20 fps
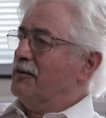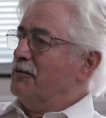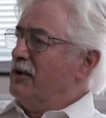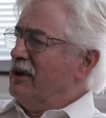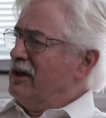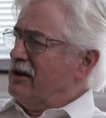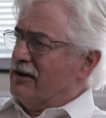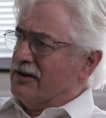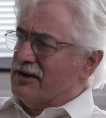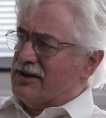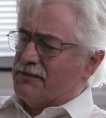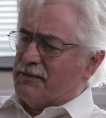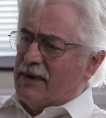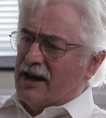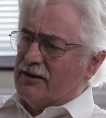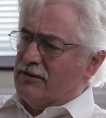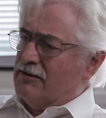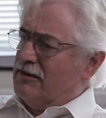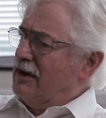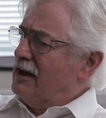We could
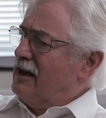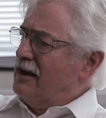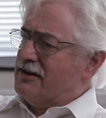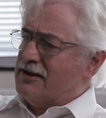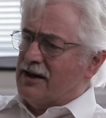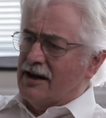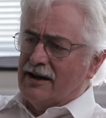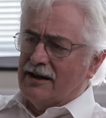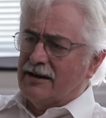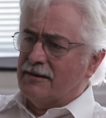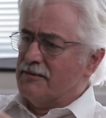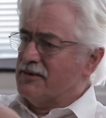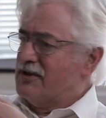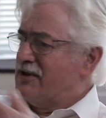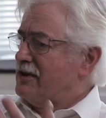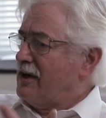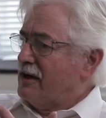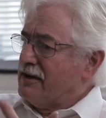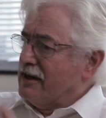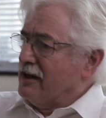spend all our time
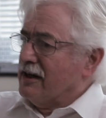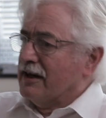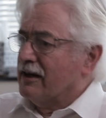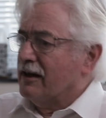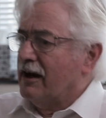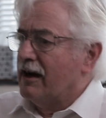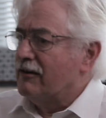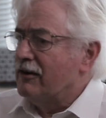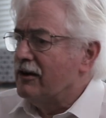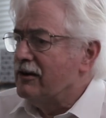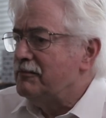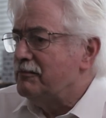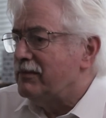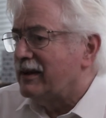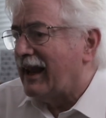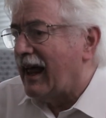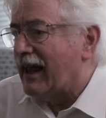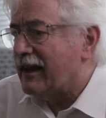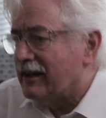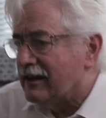studying our own
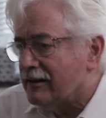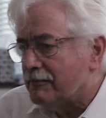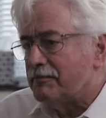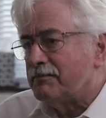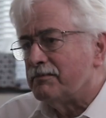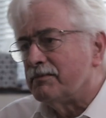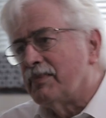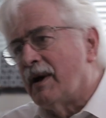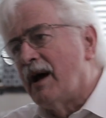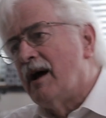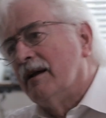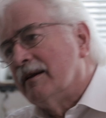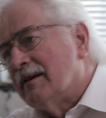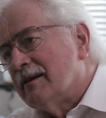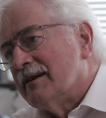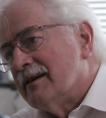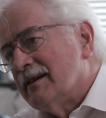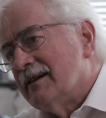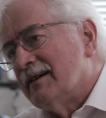planet, but